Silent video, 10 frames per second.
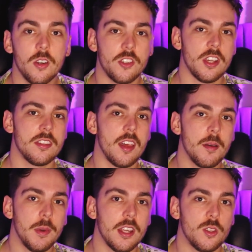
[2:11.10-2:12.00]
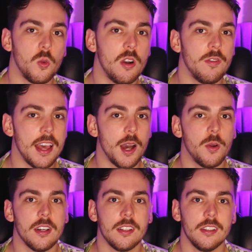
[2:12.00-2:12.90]
Not just that, but a
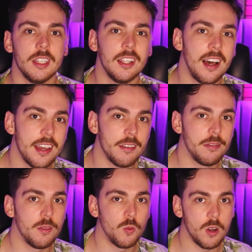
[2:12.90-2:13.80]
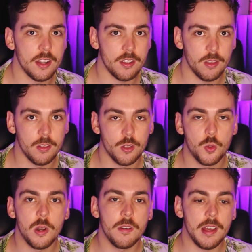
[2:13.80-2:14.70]
12-hour live writeathon.
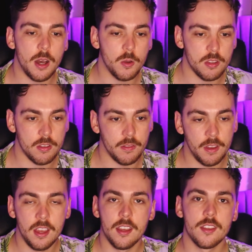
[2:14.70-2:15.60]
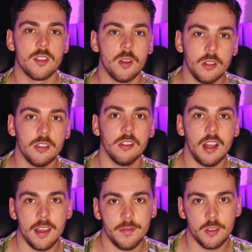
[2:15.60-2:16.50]
12 hours of solid live